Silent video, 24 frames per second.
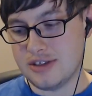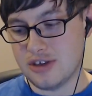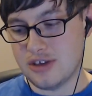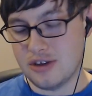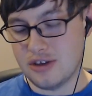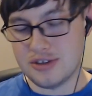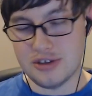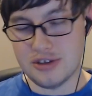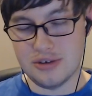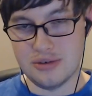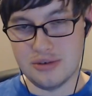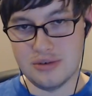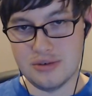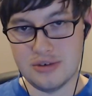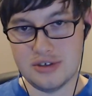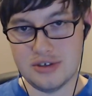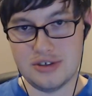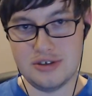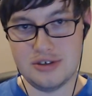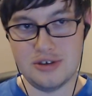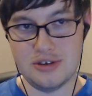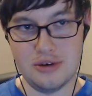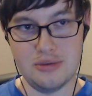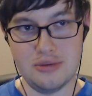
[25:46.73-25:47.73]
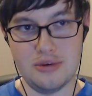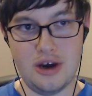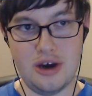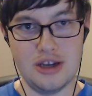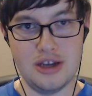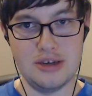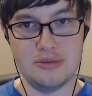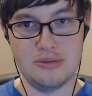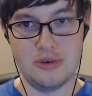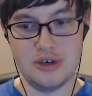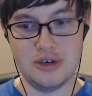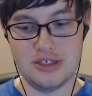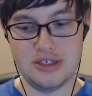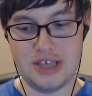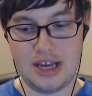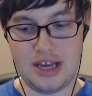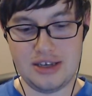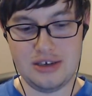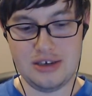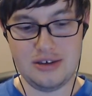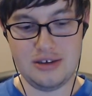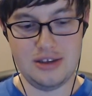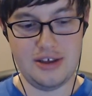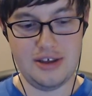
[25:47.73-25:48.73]
also so on a more
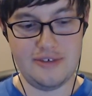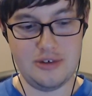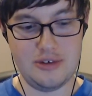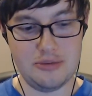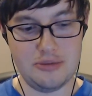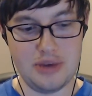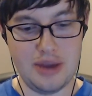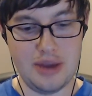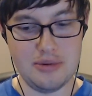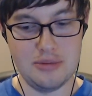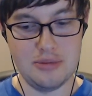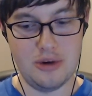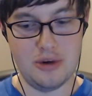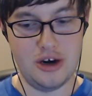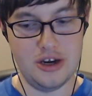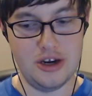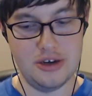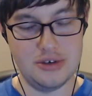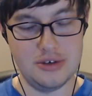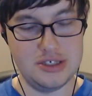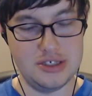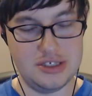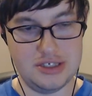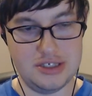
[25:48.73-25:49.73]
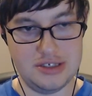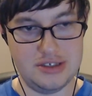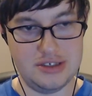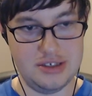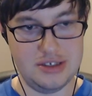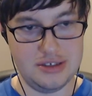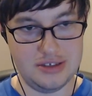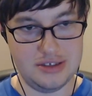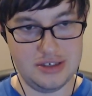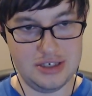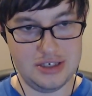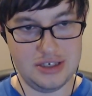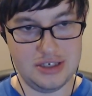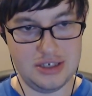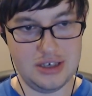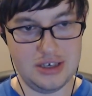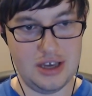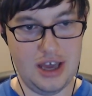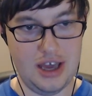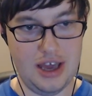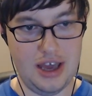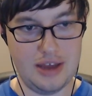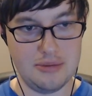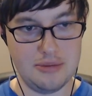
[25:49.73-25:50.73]
technical level. Paper Mario is GCC
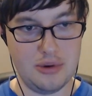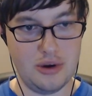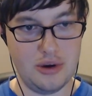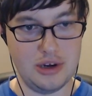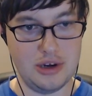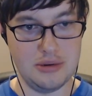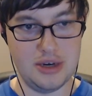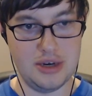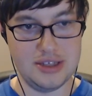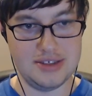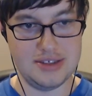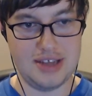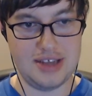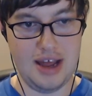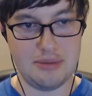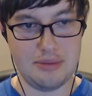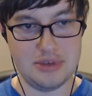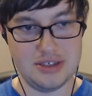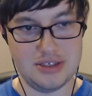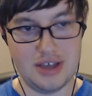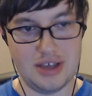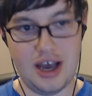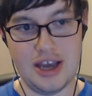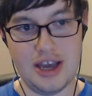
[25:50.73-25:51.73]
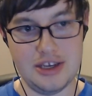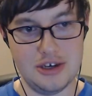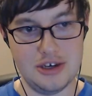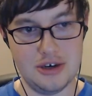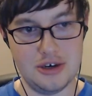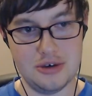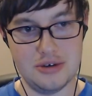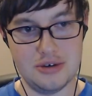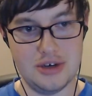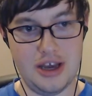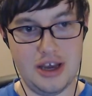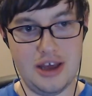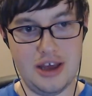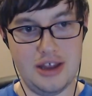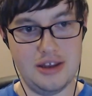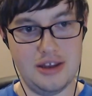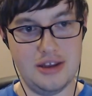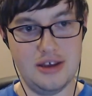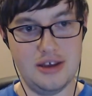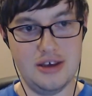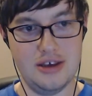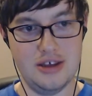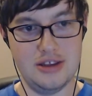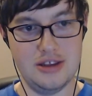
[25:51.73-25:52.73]
and Pokemon Snap is IDO,
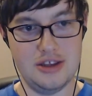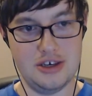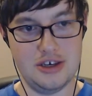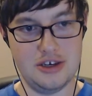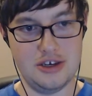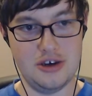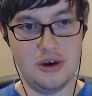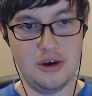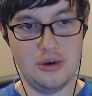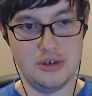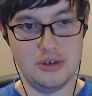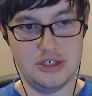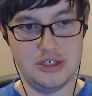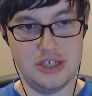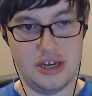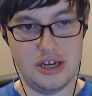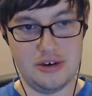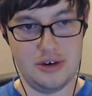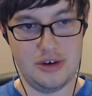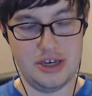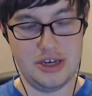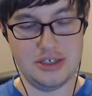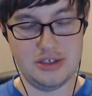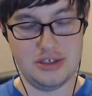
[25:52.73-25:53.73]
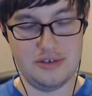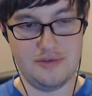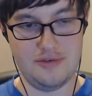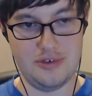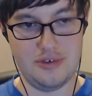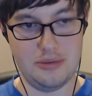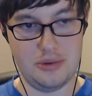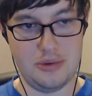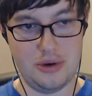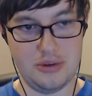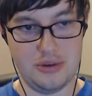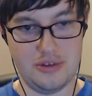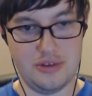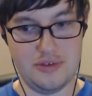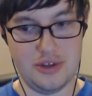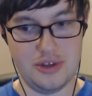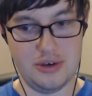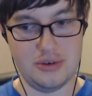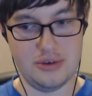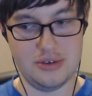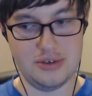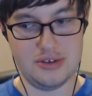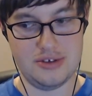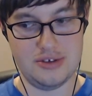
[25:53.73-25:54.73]
and the code generation for both of
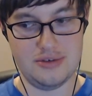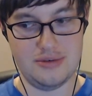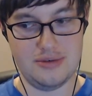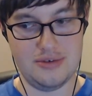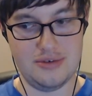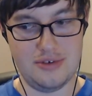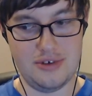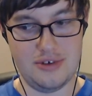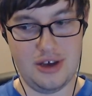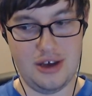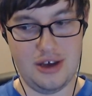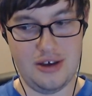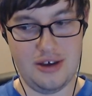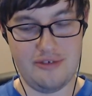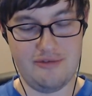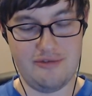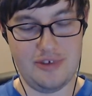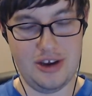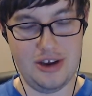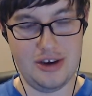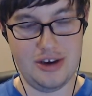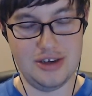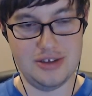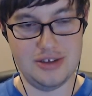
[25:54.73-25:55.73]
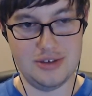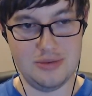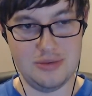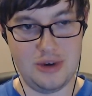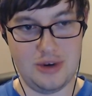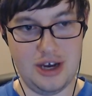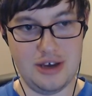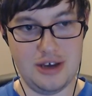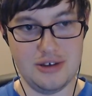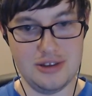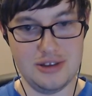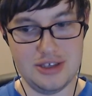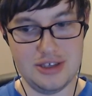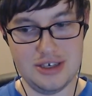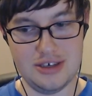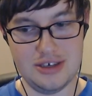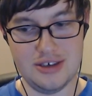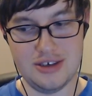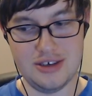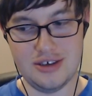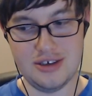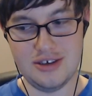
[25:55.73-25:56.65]
those varies wildly.